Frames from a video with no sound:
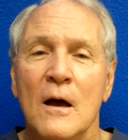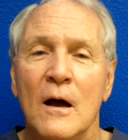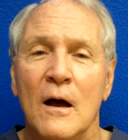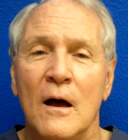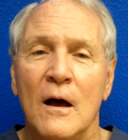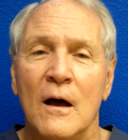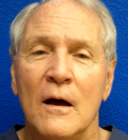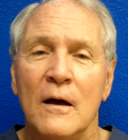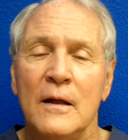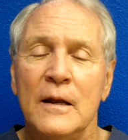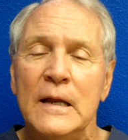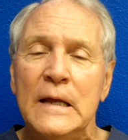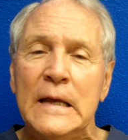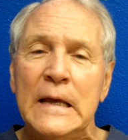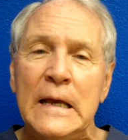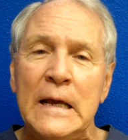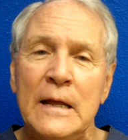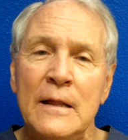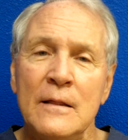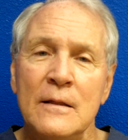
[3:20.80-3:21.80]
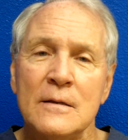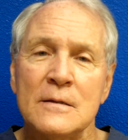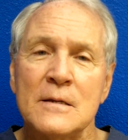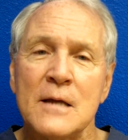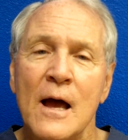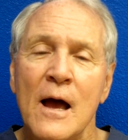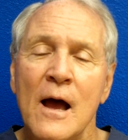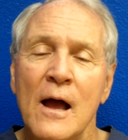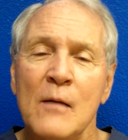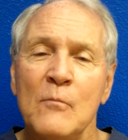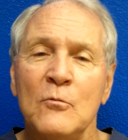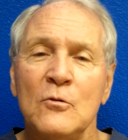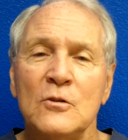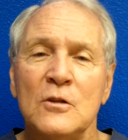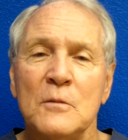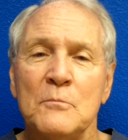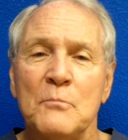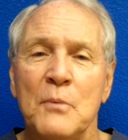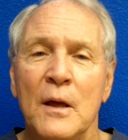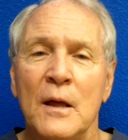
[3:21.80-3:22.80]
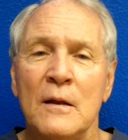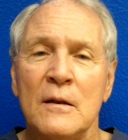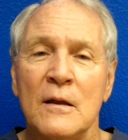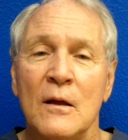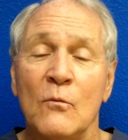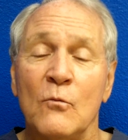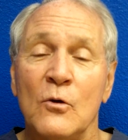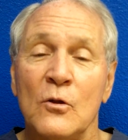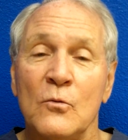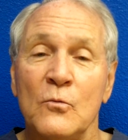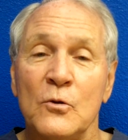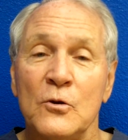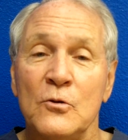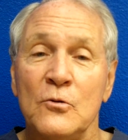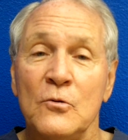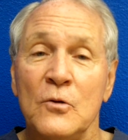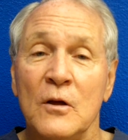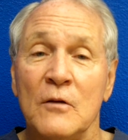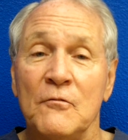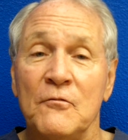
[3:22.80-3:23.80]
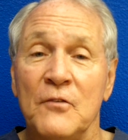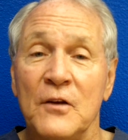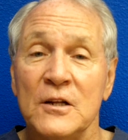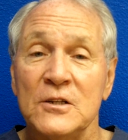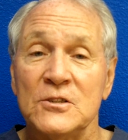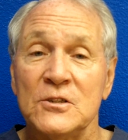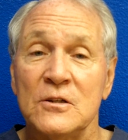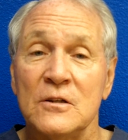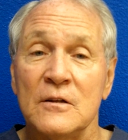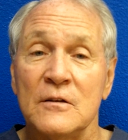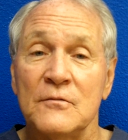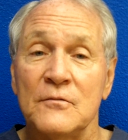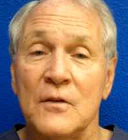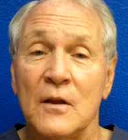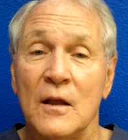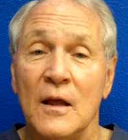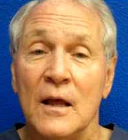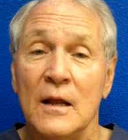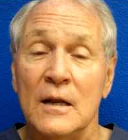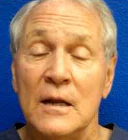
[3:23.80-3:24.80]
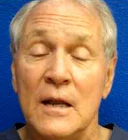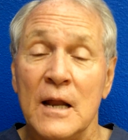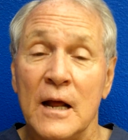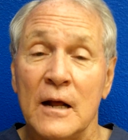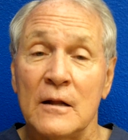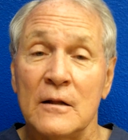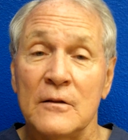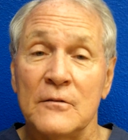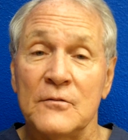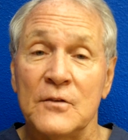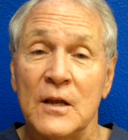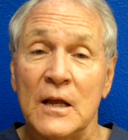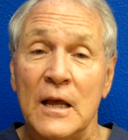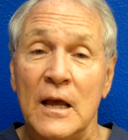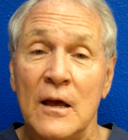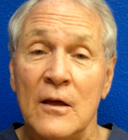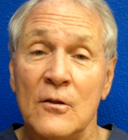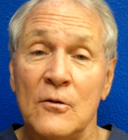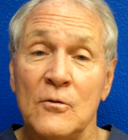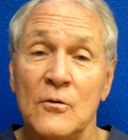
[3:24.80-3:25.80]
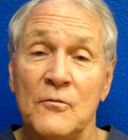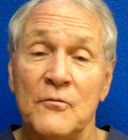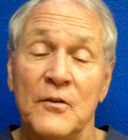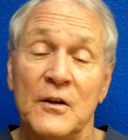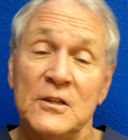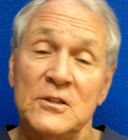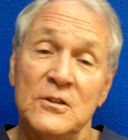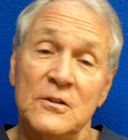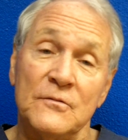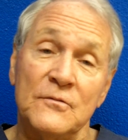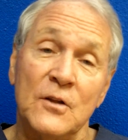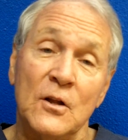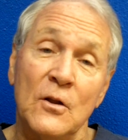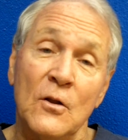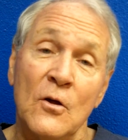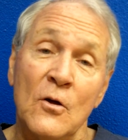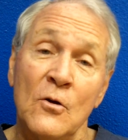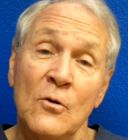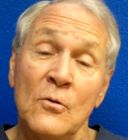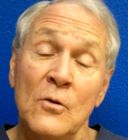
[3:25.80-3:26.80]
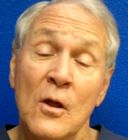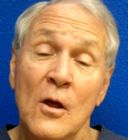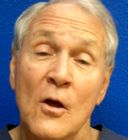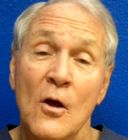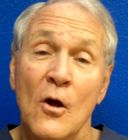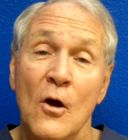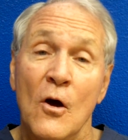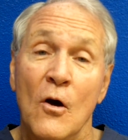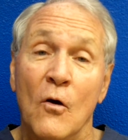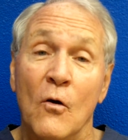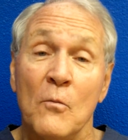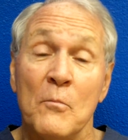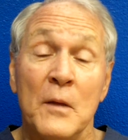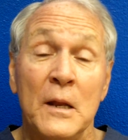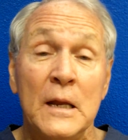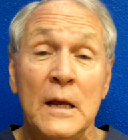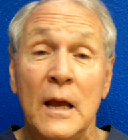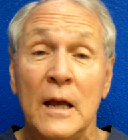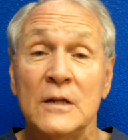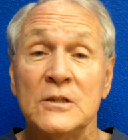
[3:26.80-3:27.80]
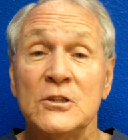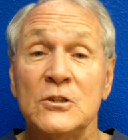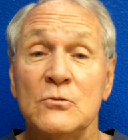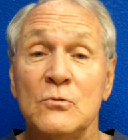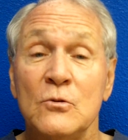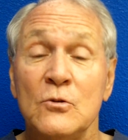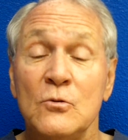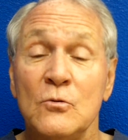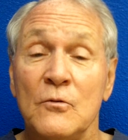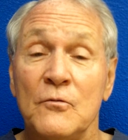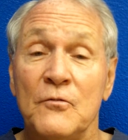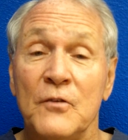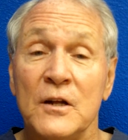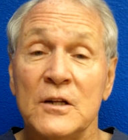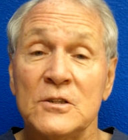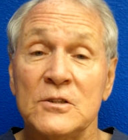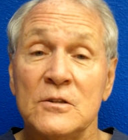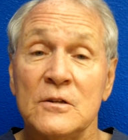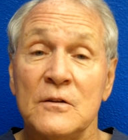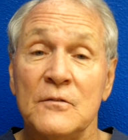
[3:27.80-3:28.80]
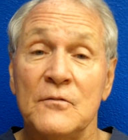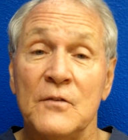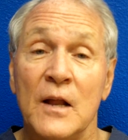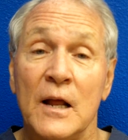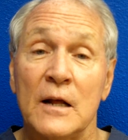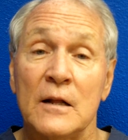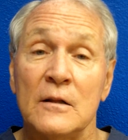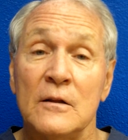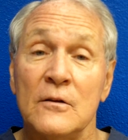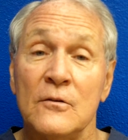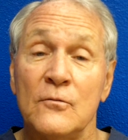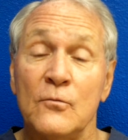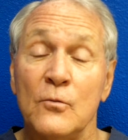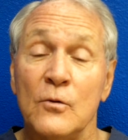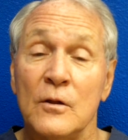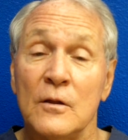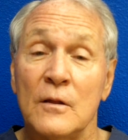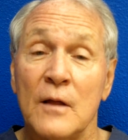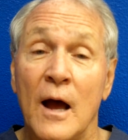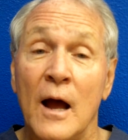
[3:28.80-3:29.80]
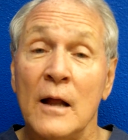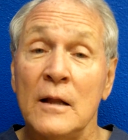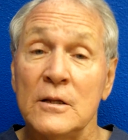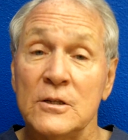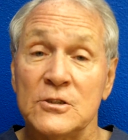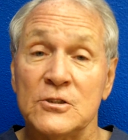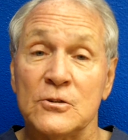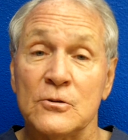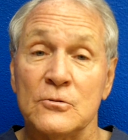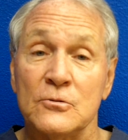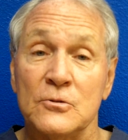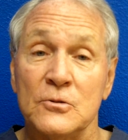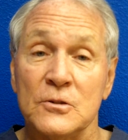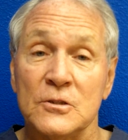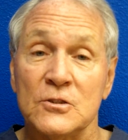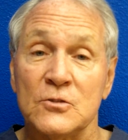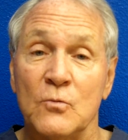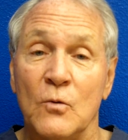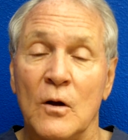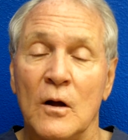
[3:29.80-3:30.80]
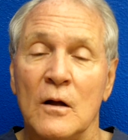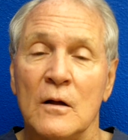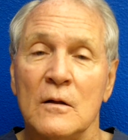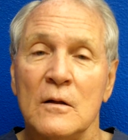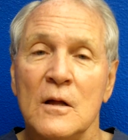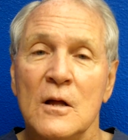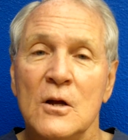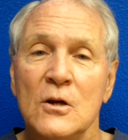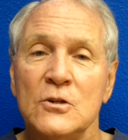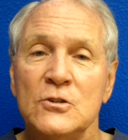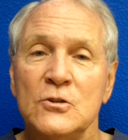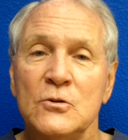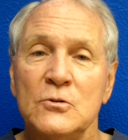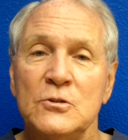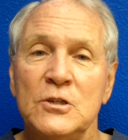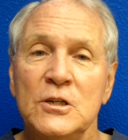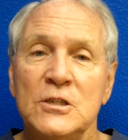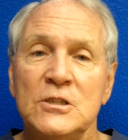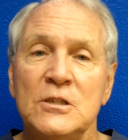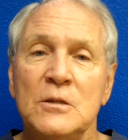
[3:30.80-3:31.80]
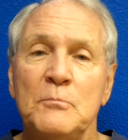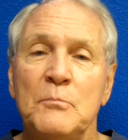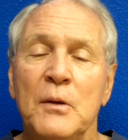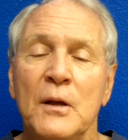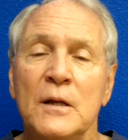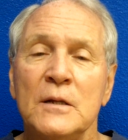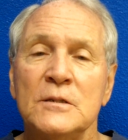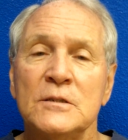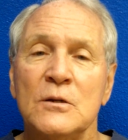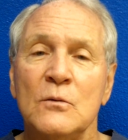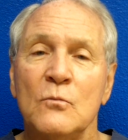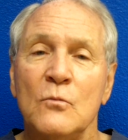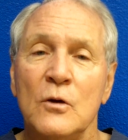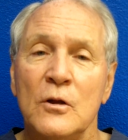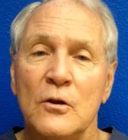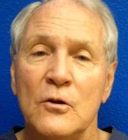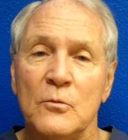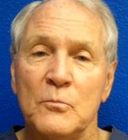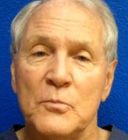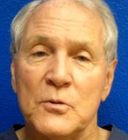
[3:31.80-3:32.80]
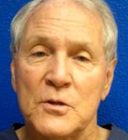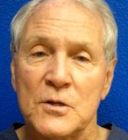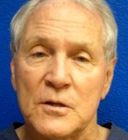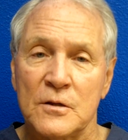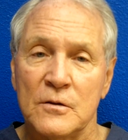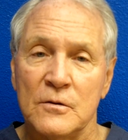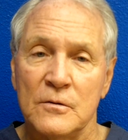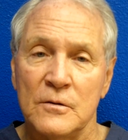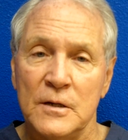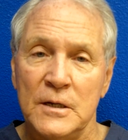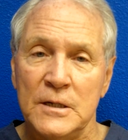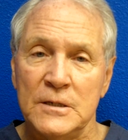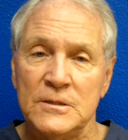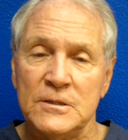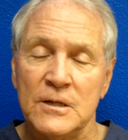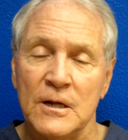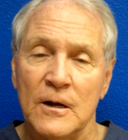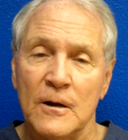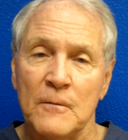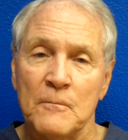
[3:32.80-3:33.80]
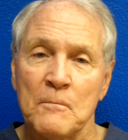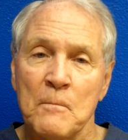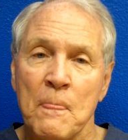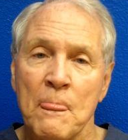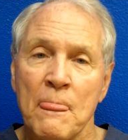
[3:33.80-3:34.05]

And again, the time will depend on whether we're doing a facelift and a neck lift together, a facelift alone, or many cases we'll do a facelift, neck lift with eyelid surgery as well. So it just depends on what your particular needs are.